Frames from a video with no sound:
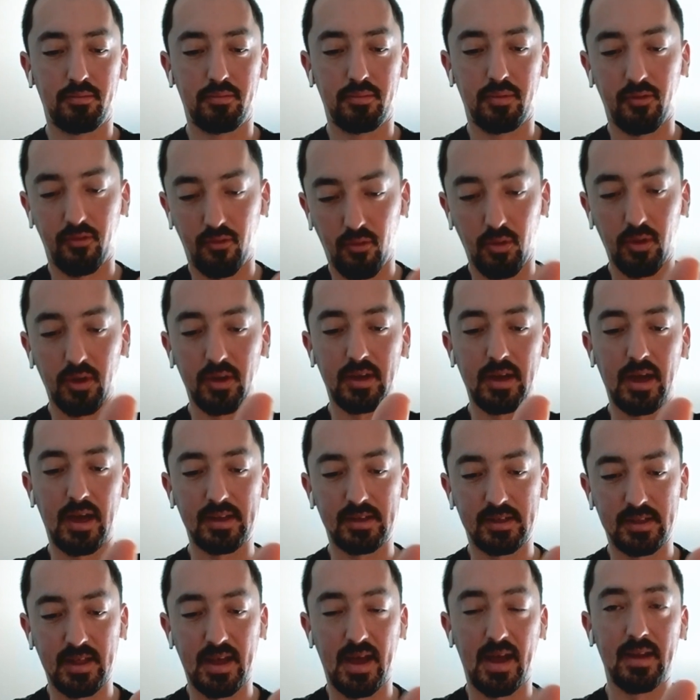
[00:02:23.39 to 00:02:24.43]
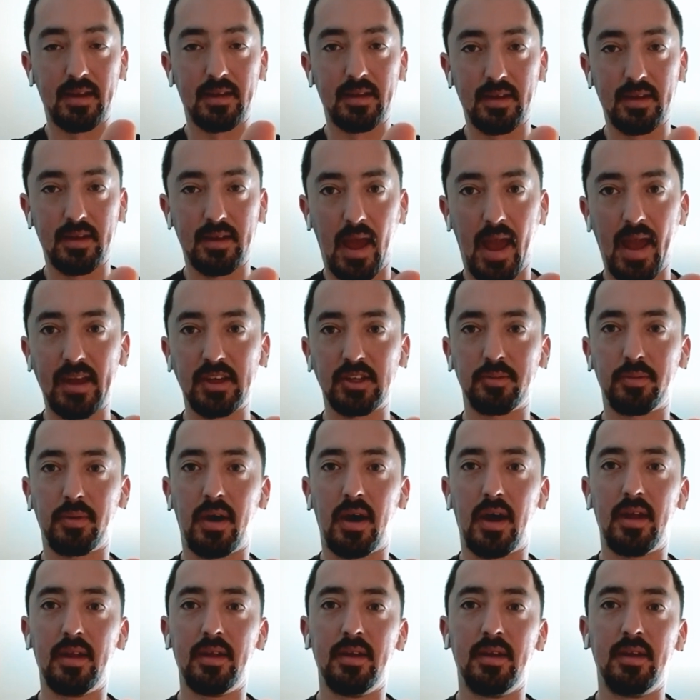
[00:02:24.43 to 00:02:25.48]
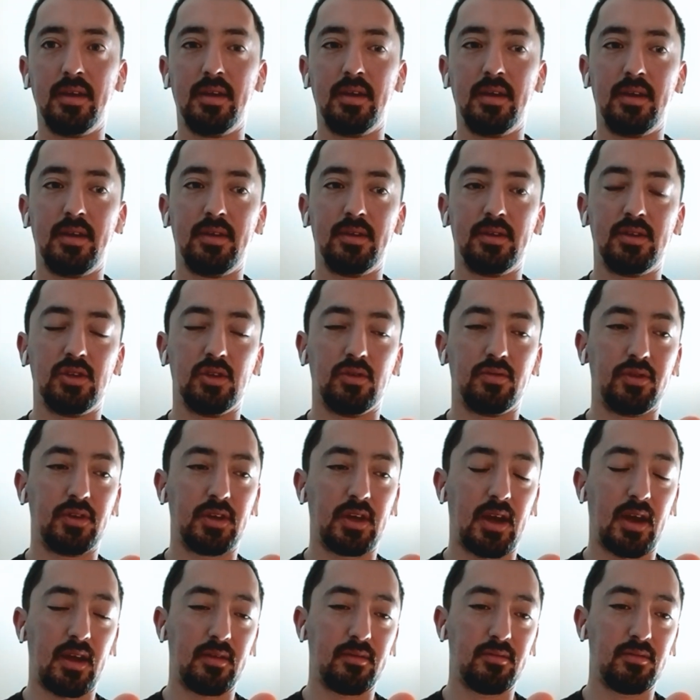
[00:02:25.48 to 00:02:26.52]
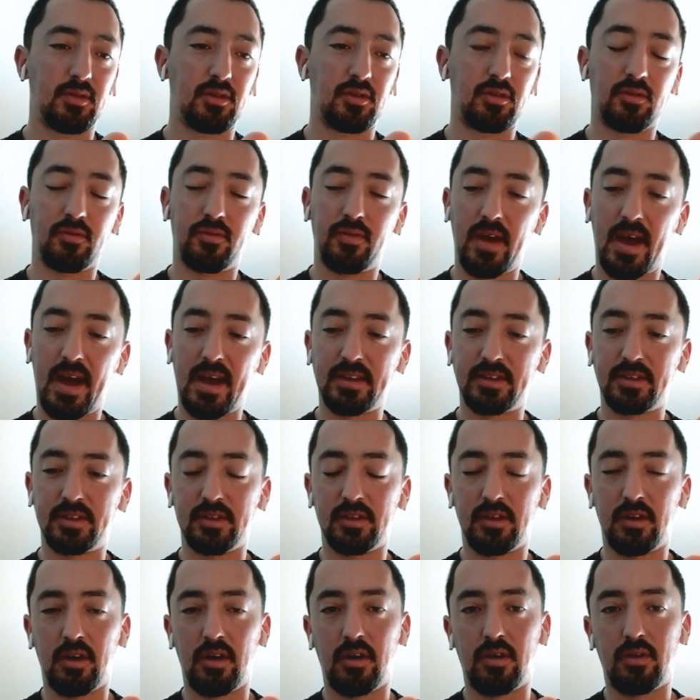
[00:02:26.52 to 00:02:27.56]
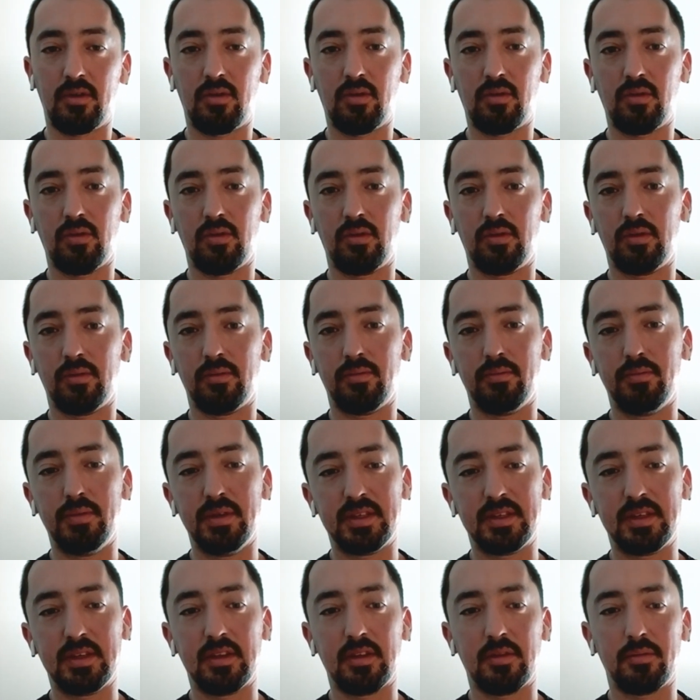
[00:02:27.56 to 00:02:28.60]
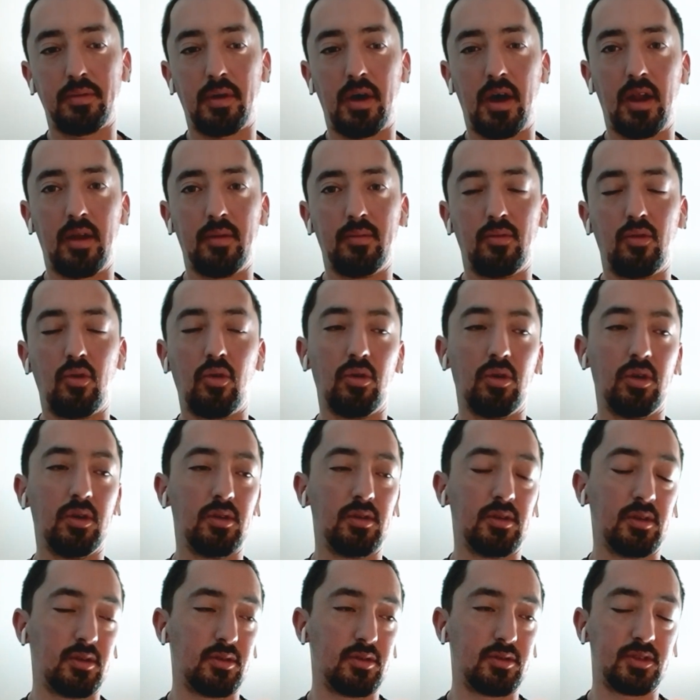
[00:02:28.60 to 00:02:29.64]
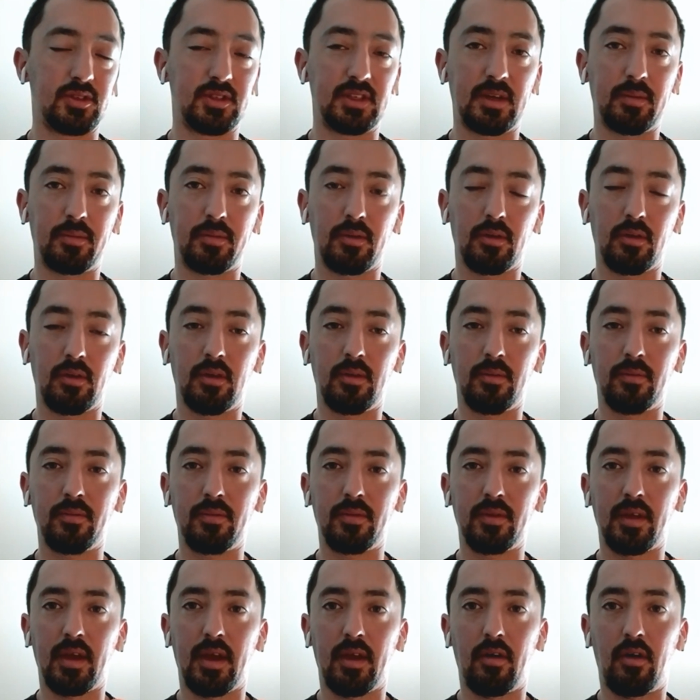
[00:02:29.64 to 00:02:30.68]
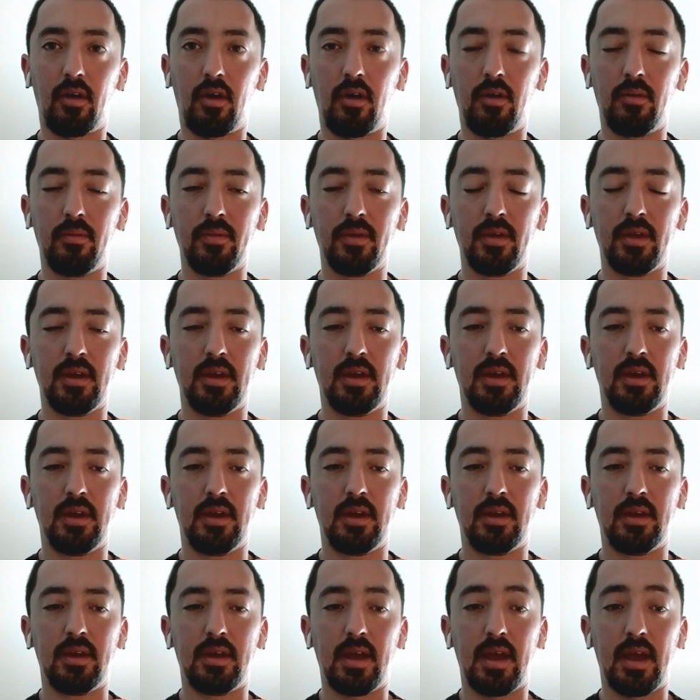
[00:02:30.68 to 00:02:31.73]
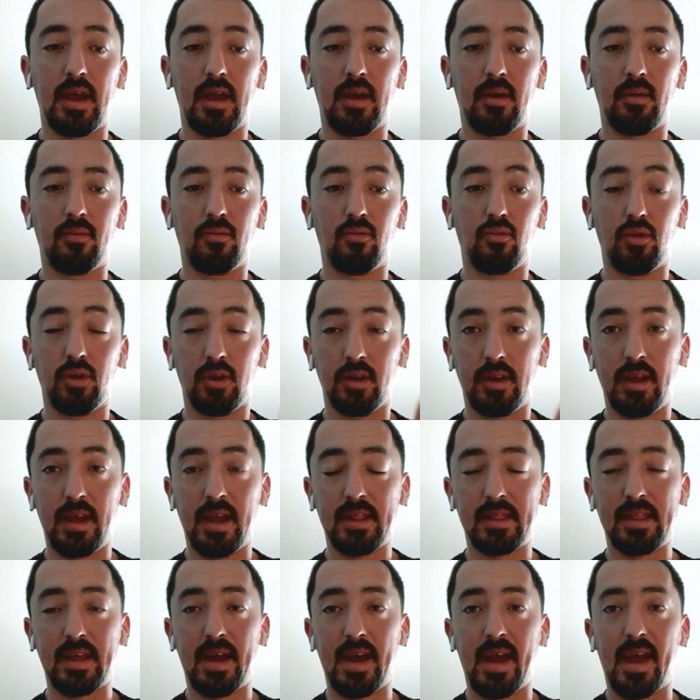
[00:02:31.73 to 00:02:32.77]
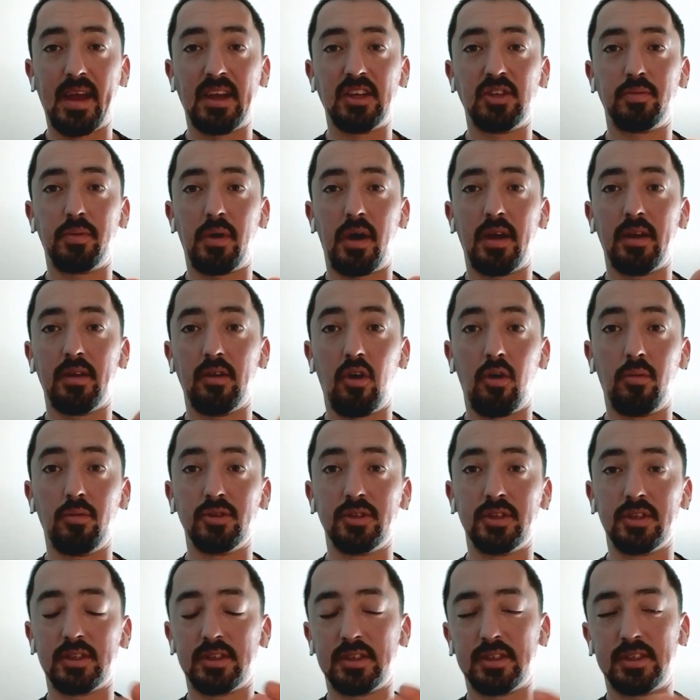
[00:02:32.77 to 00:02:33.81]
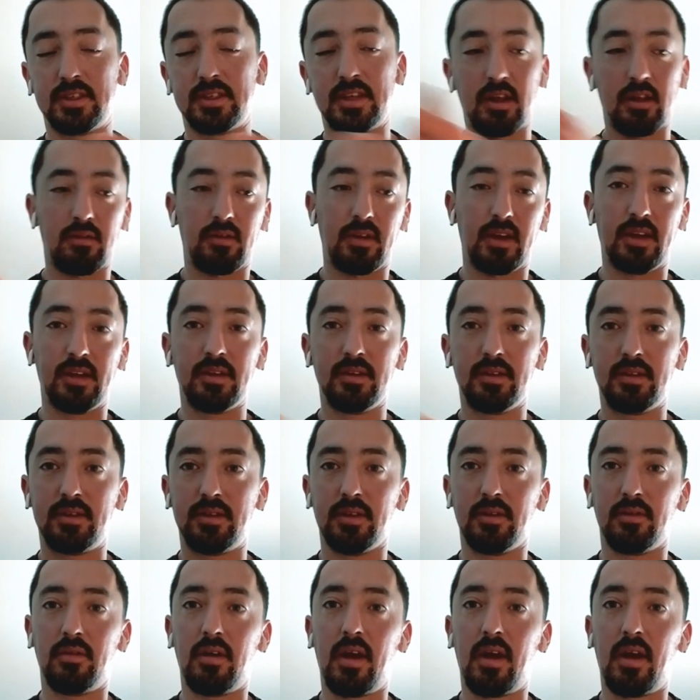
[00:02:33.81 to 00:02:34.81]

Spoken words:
before it got to that hang spot. So if you got a little fast at all, or missed it at the bottom, or a little steeper at all, it would hit that hang spot and almost accelerate to the